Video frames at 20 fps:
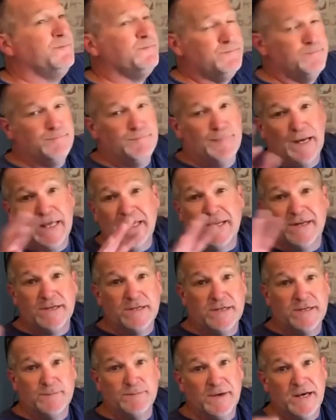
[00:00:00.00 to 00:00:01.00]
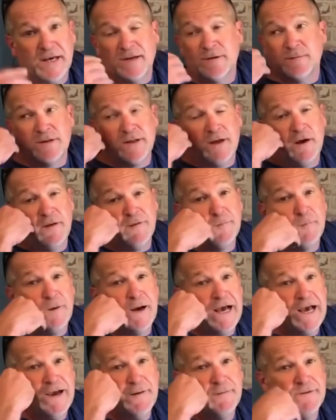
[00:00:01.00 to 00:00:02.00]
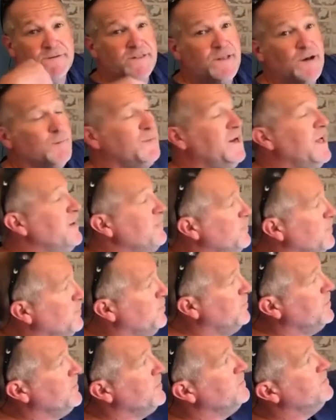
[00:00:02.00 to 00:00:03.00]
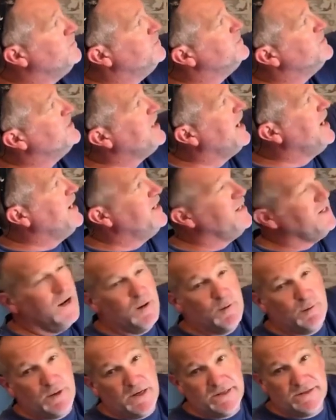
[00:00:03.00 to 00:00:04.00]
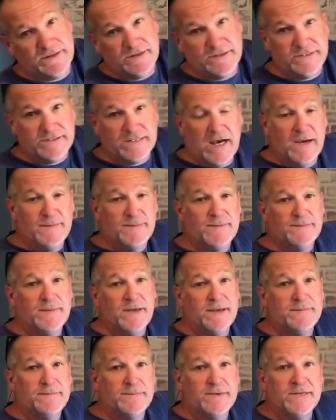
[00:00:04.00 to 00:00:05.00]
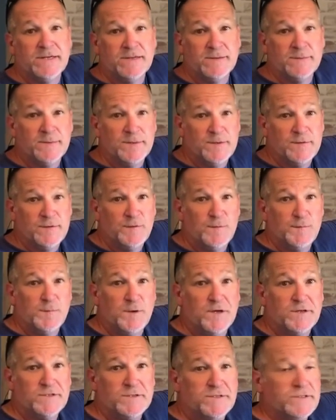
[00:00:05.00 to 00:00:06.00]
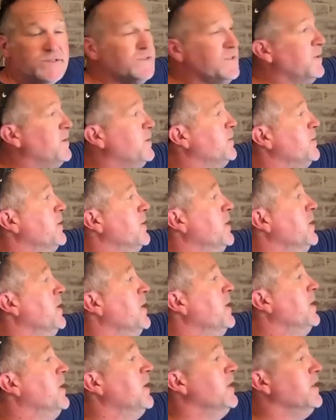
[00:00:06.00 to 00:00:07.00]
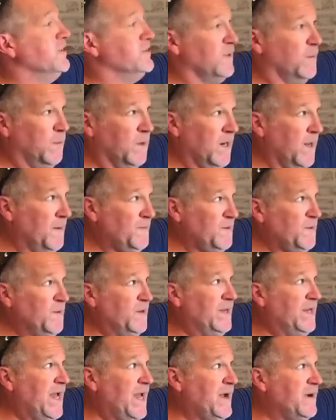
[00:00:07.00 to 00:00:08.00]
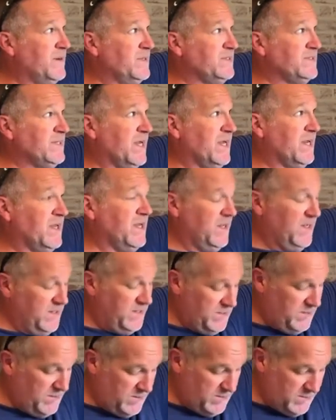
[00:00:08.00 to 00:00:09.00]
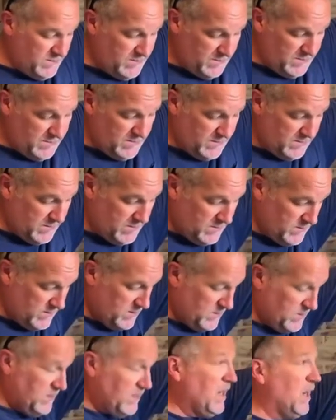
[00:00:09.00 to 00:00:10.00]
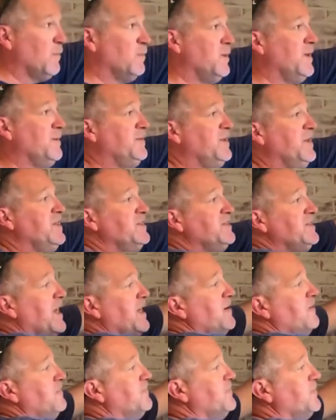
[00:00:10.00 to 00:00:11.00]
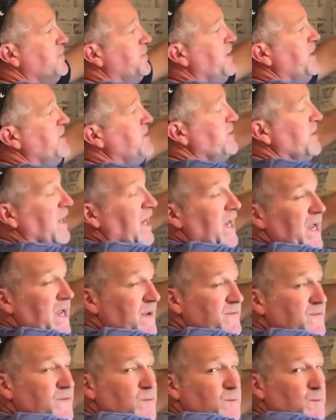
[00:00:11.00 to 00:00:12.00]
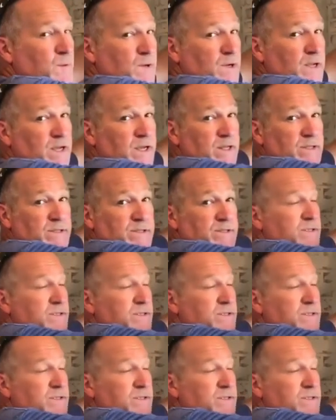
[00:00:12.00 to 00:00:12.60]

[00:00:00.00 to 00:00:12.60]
blend a little better with all the white. We thought about if we put it, stained it all the way to the top, it may be a little bit too much. So what I'm doing now is I ripped these down from 1.5 to 1 inch.